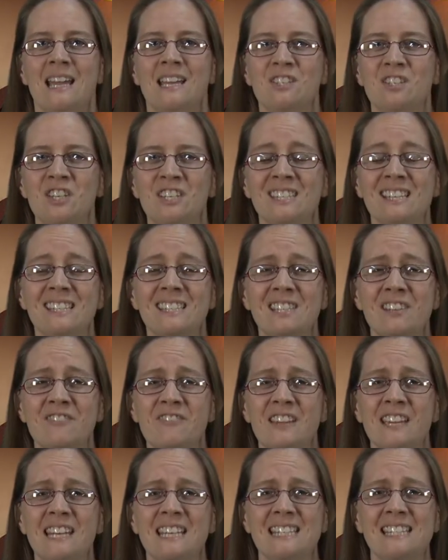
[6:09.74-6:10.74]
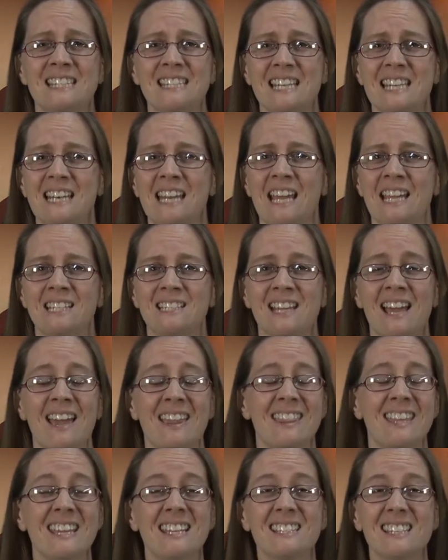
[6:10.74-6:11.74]
Jesus defeated sin and
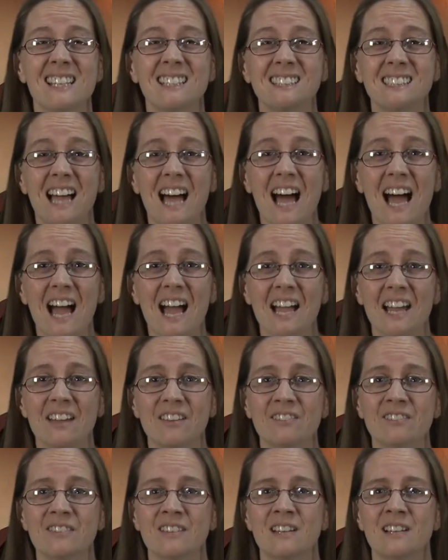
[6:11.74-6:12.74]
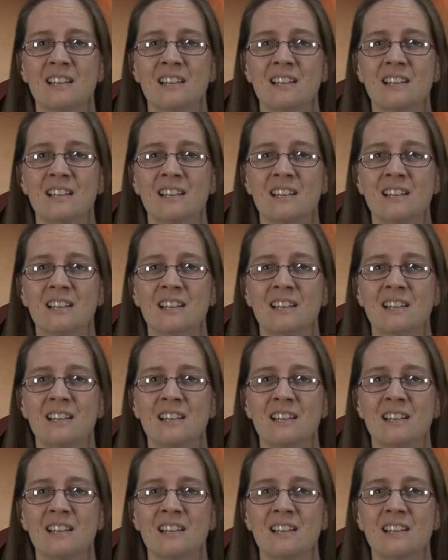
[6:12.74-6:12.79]
death. He's alive.